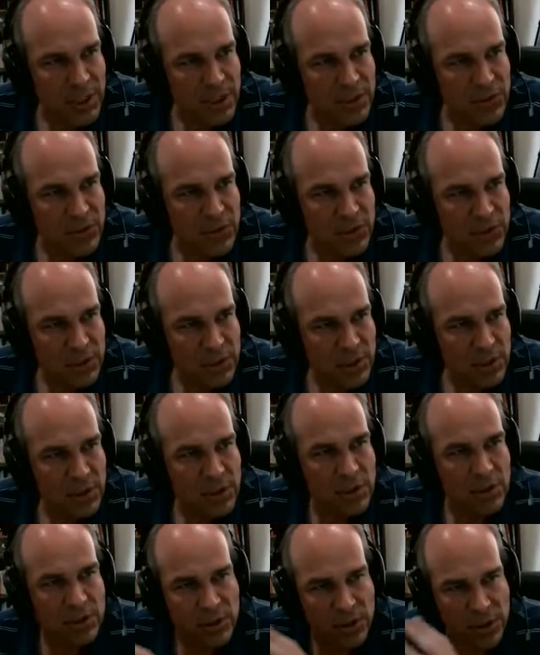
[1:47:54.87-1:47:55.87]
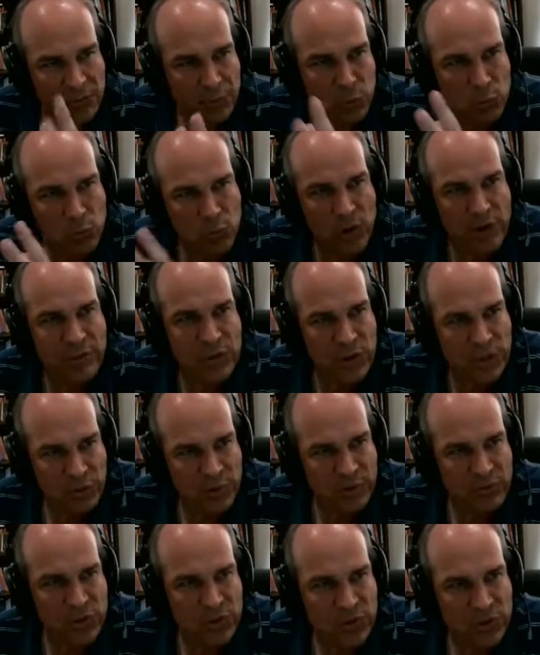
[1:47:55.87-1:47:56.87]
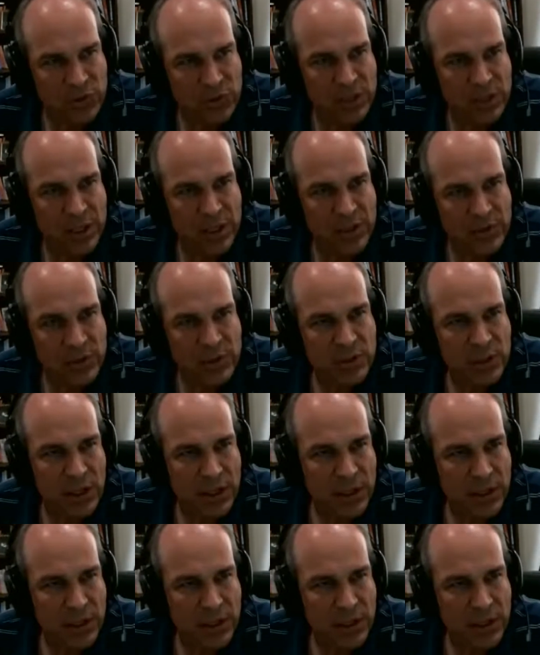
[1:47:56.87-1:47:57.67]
it's, given everything we've just discussed,